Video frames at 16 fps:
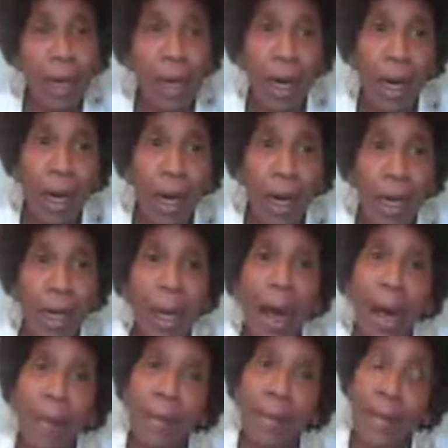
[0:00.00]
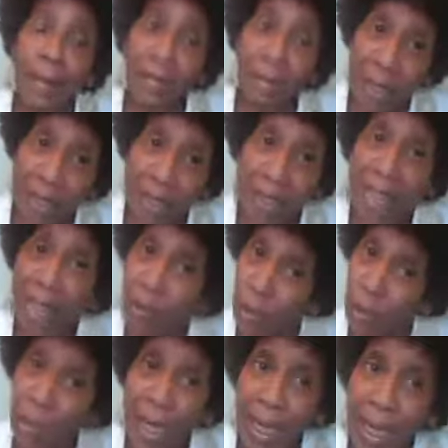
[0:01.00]
I'm paying my money like you're
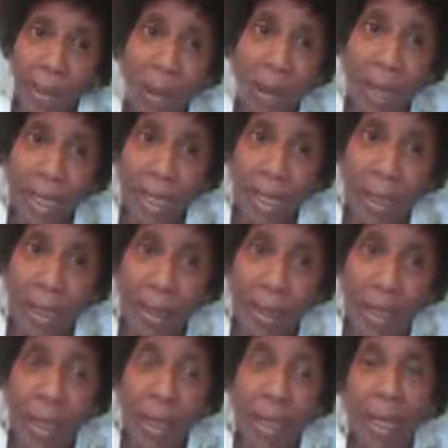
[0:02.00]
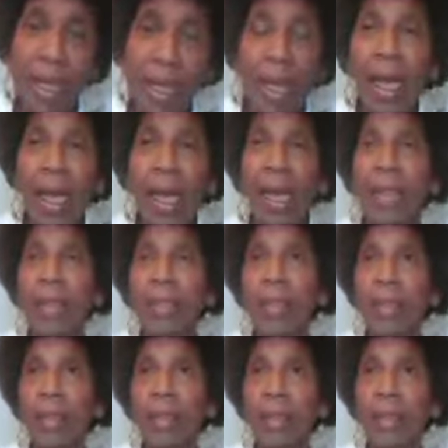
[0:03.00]
paying your money. Okay. And
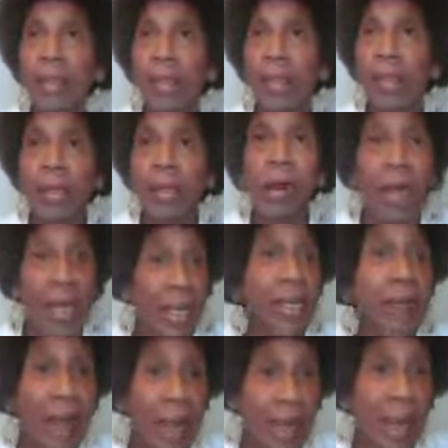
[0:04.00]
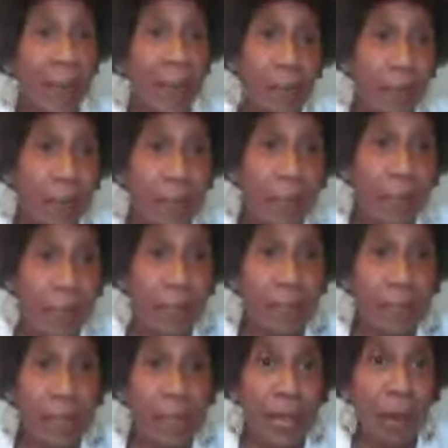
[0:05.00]
and here I am.
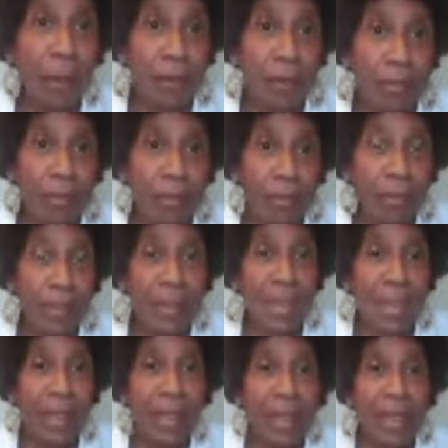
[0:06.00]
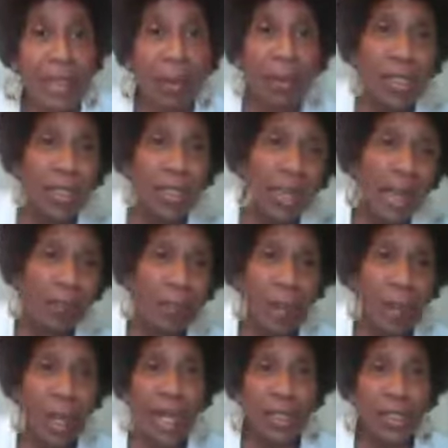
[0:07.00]
So that was kind of
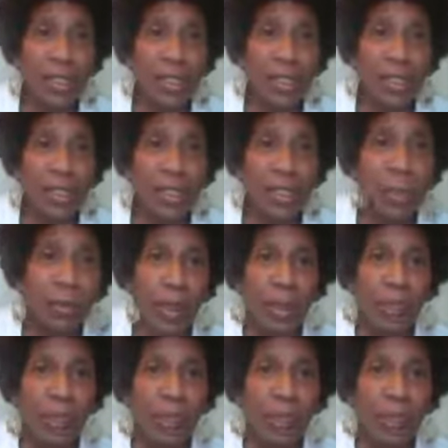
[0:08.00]
my attitude.